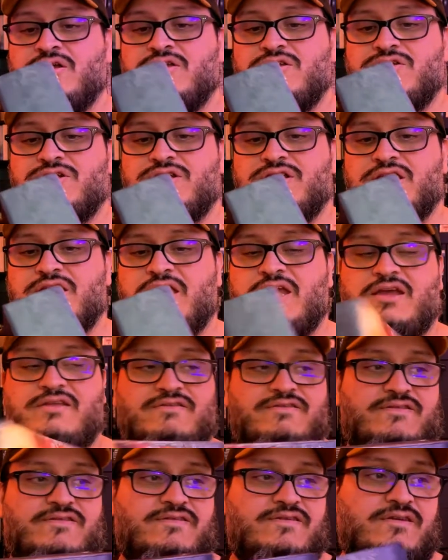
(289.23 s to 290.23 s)
you're going to
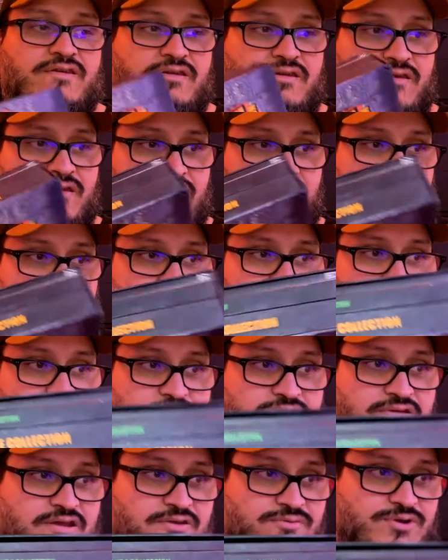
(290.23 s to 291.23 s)
get,
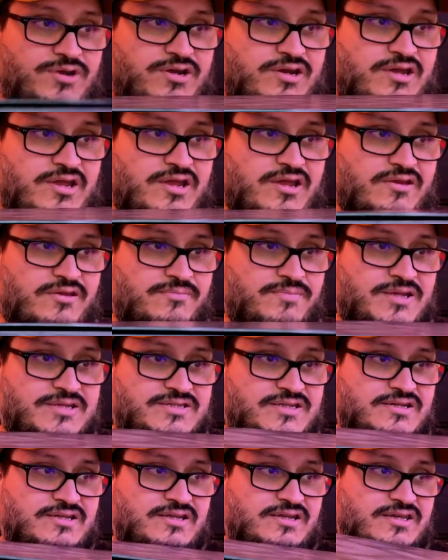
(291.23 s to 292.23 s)
I'll tell you what you're going to get.
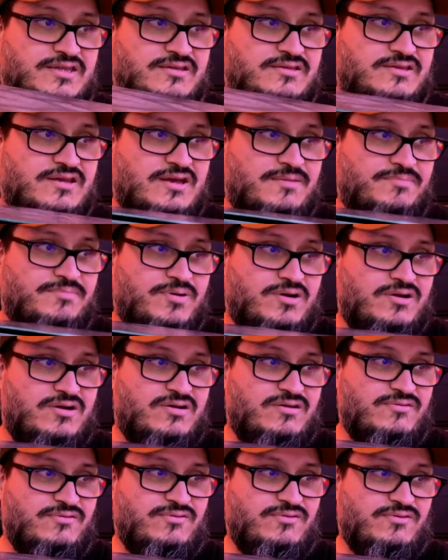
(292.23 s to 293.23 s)
Basically, the top
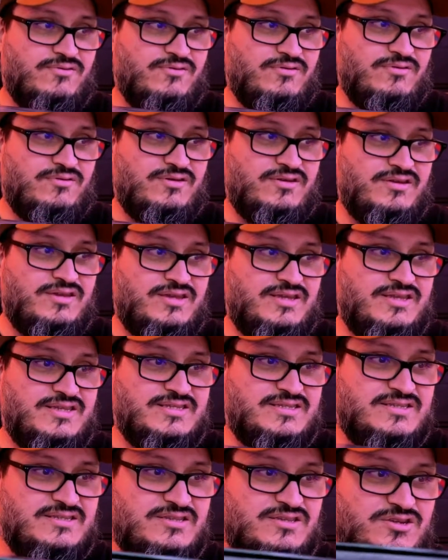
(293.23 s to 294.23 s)
part
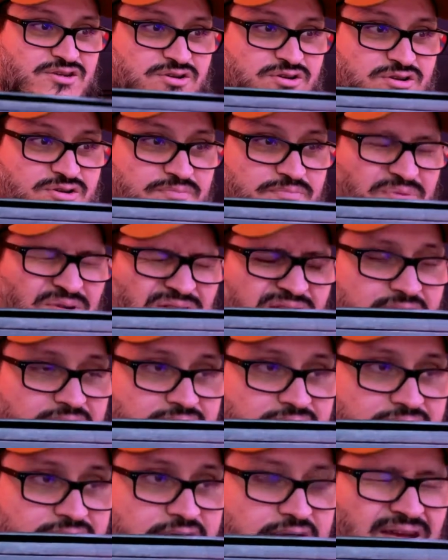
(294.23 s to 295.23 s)
is your
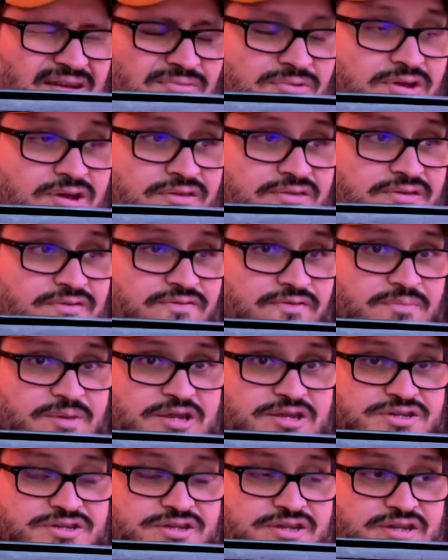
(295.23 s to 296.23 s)
booklet with all the
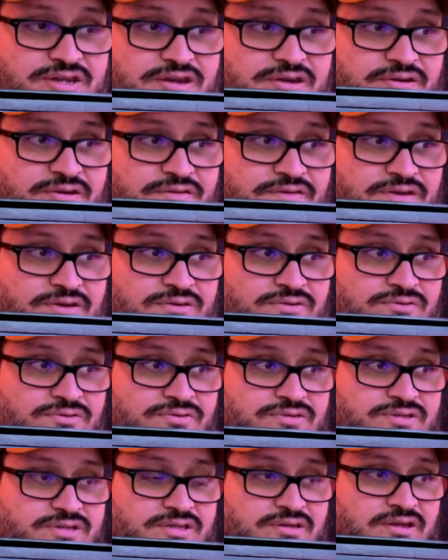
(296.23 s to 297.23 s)
information,
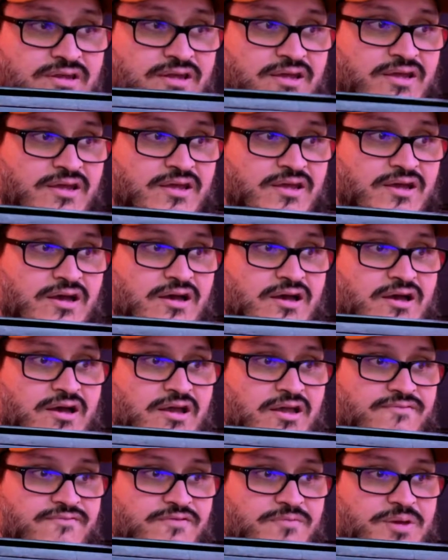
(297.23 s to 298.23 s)
interviews, and
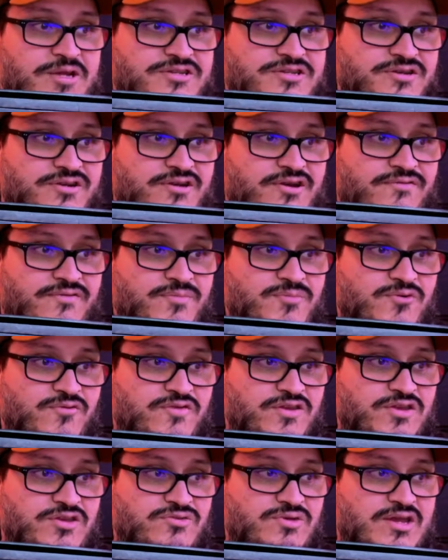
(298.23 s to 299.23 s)
information on every
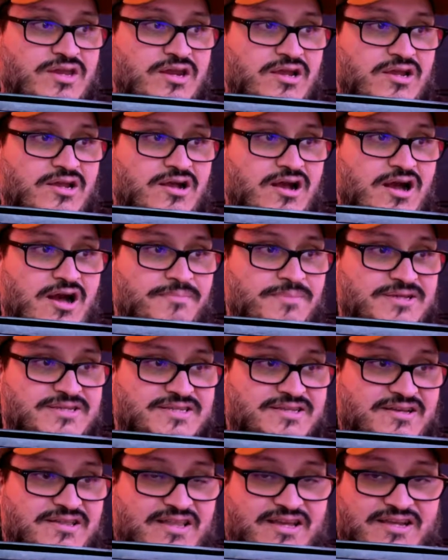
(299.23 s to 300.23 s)
movie. You get a
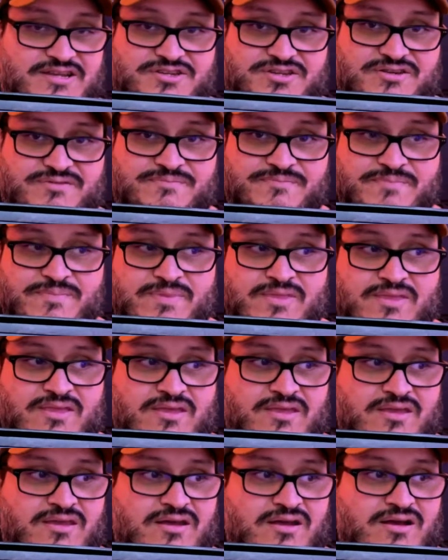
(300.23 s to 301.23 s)
comics collection,
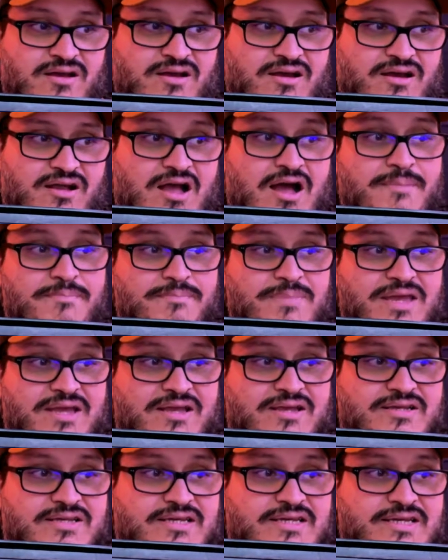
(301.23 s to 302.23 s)

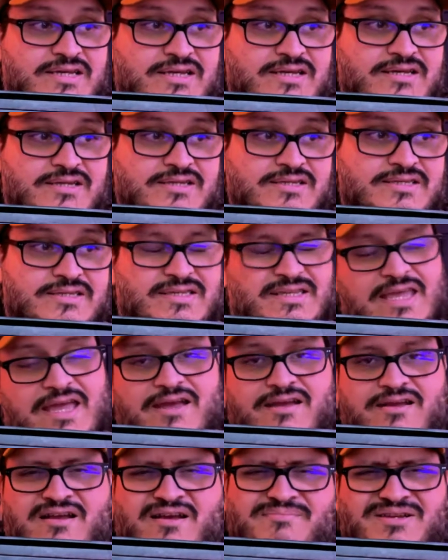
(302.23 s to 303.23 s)
comics
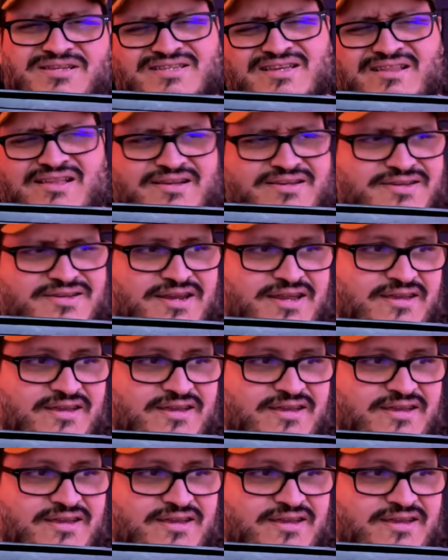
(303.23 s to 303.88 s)
collection, I